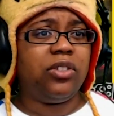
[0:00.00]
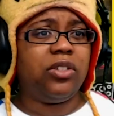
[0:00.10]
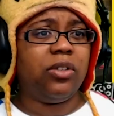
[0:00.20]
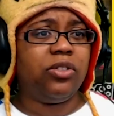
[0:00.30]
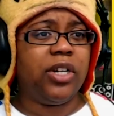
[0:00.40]

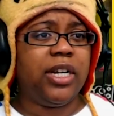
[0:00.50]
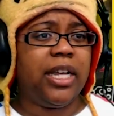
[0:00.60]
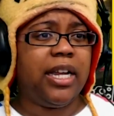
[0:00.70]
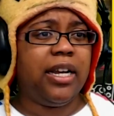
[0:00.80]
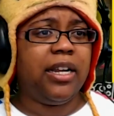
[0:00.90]
Don't drink
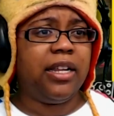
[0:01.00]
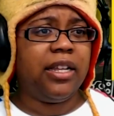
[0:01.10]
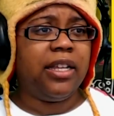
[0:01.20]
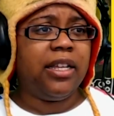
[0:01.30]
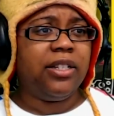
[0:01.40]
it.
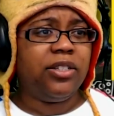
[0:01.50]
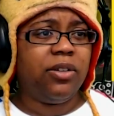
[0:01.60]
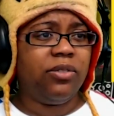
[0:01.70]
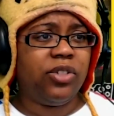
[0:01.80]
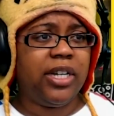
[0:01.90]

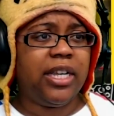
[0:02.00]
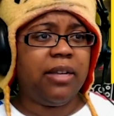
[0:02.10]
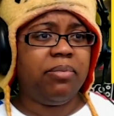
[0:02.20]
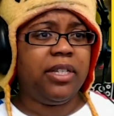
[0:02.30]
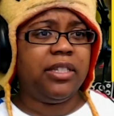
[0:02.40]
Don't drink
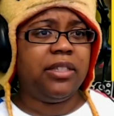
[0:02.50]
it, please.